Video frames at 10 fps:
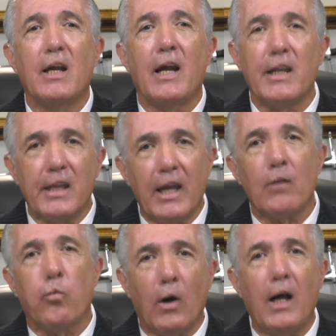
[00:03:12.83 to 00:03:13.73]
And
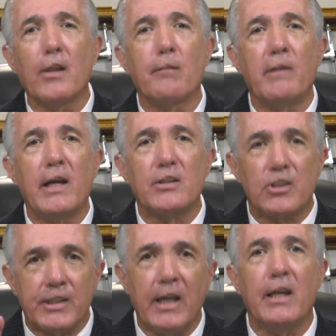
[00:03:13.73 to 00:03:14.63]
yet, while the man
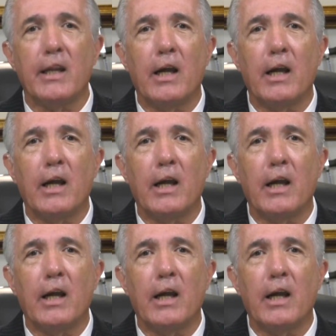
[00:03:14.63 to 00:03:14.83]
standing